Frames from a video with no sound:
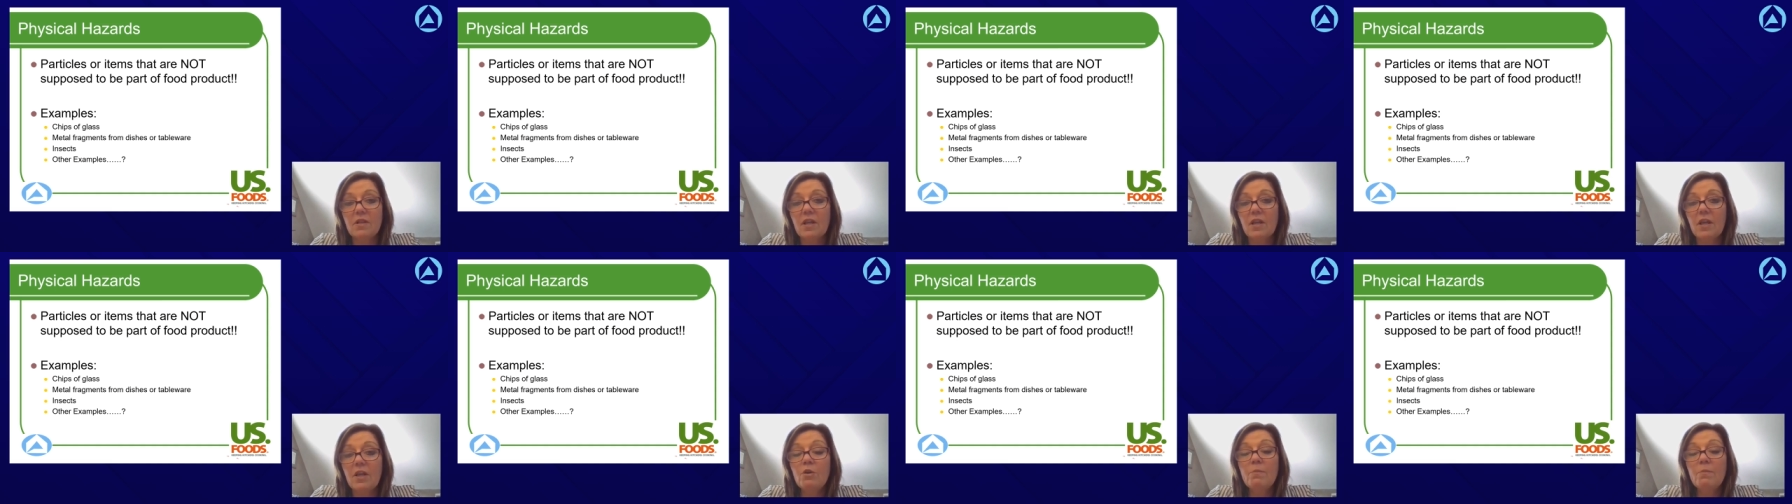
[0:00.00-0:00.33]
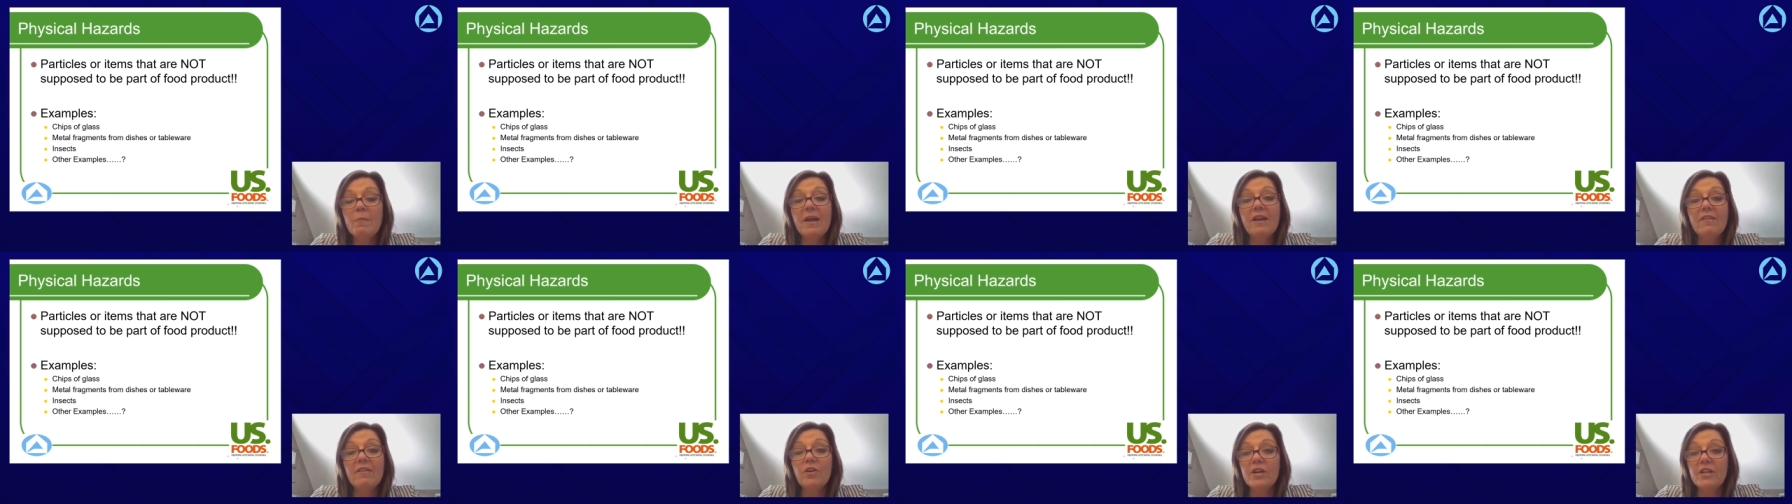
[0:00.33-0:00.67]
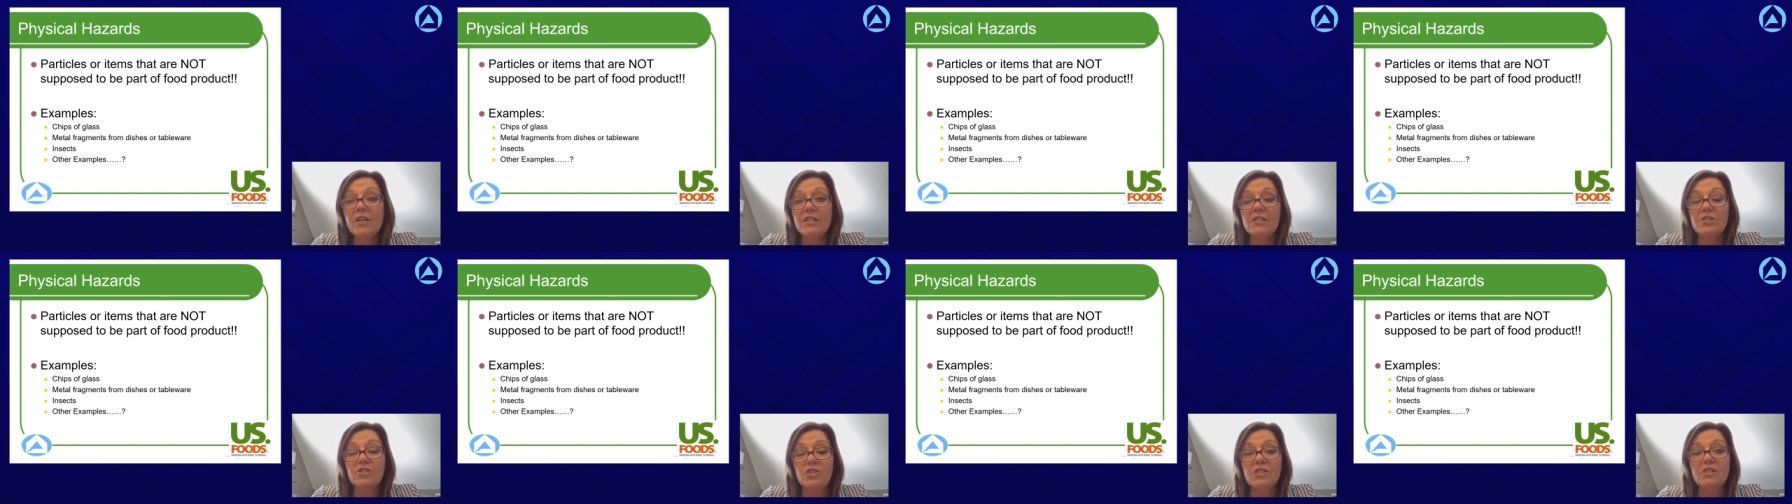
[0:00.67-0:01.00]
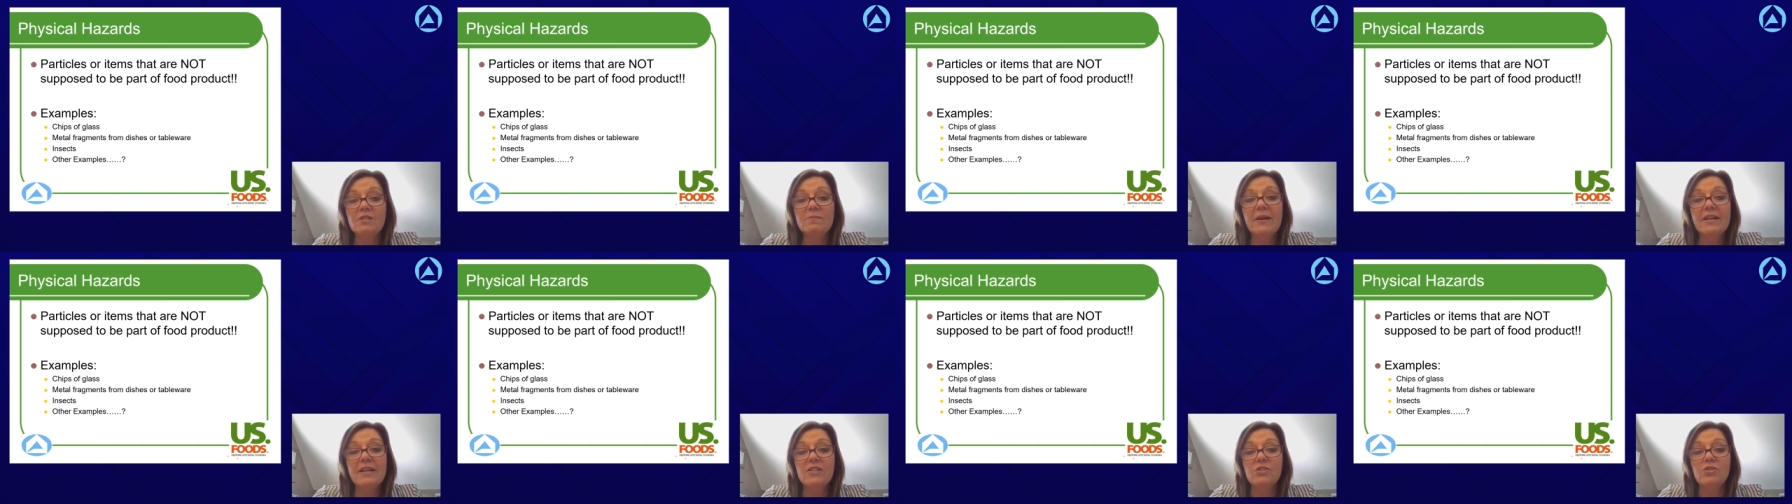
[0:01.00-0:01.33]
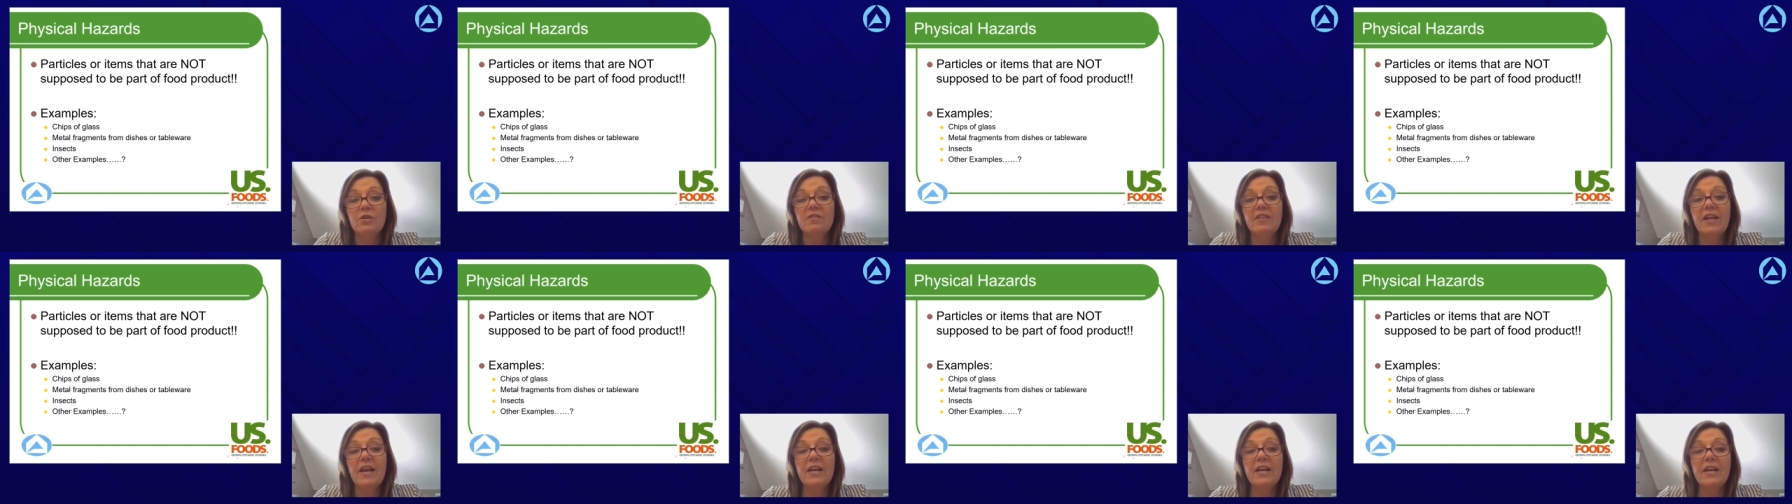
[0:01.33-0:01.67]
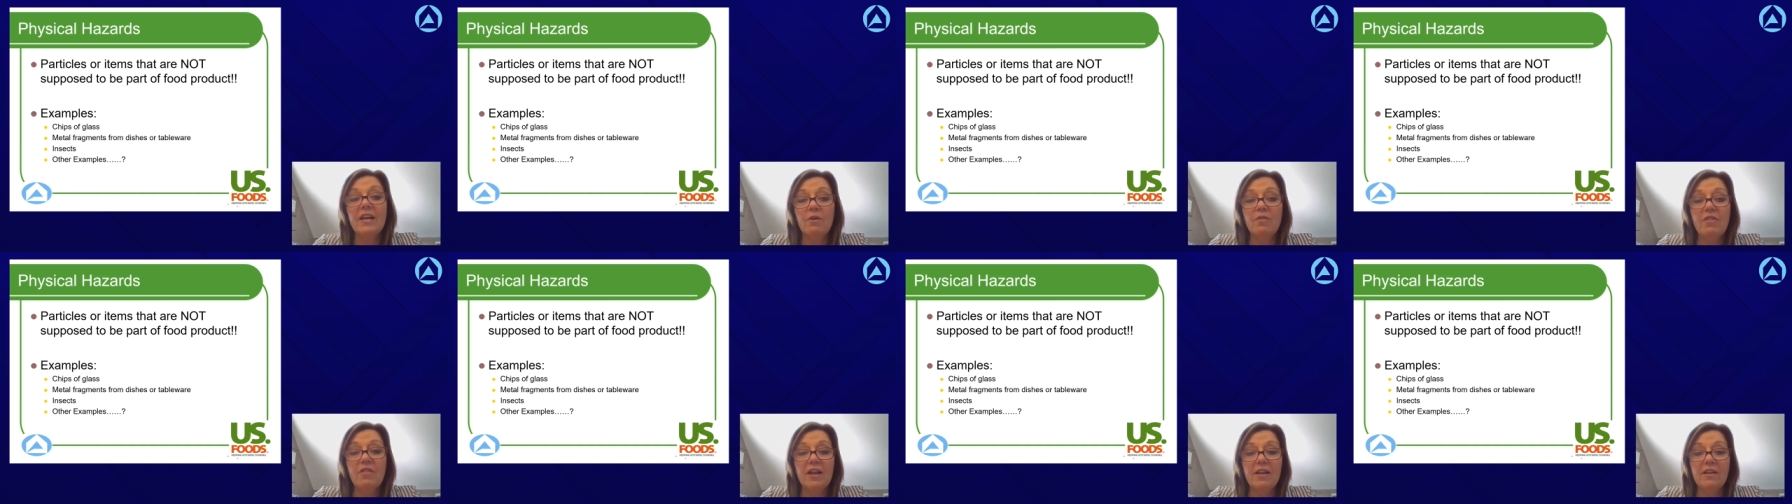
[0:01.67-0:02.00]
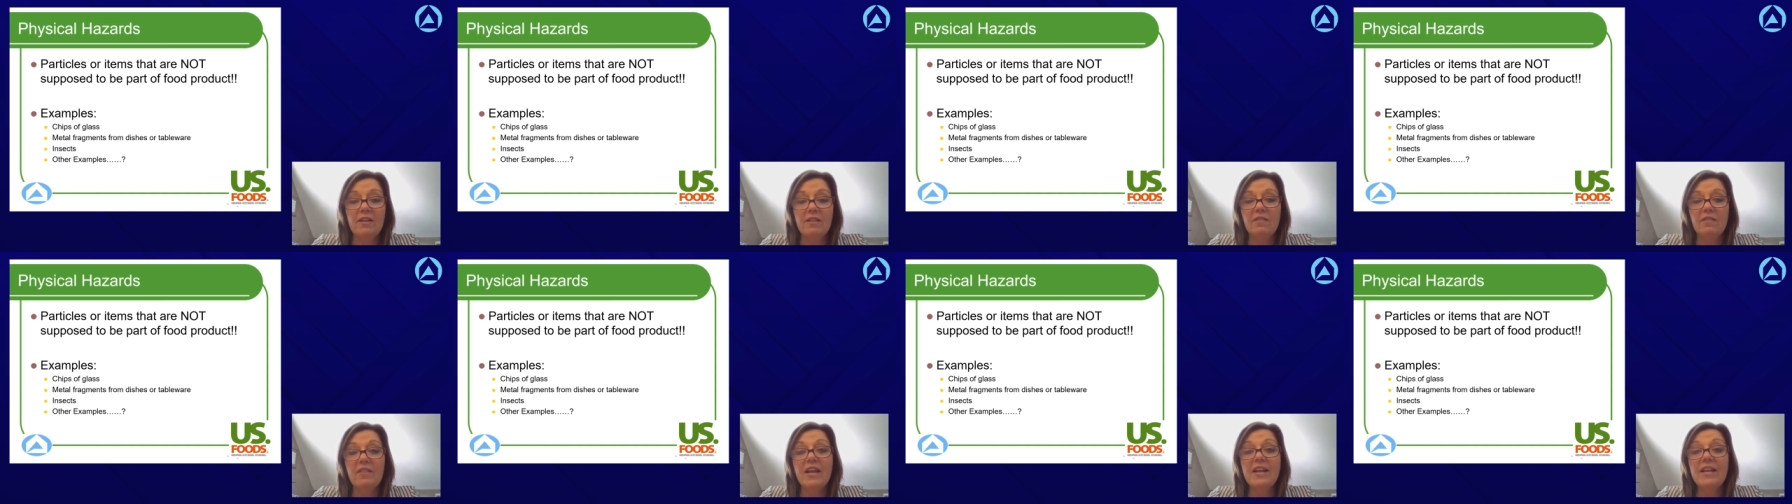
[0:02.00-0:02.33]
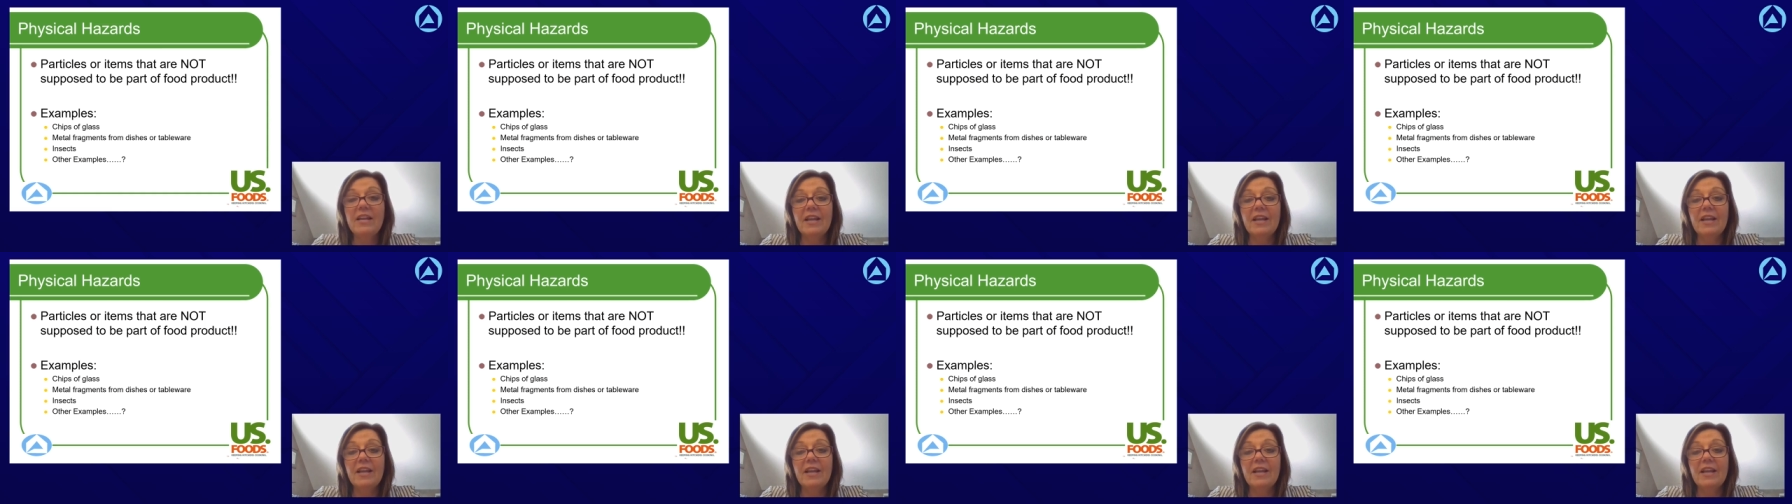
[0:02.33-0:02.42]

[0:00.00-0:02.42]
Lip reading: whomever it is, just make sure they know they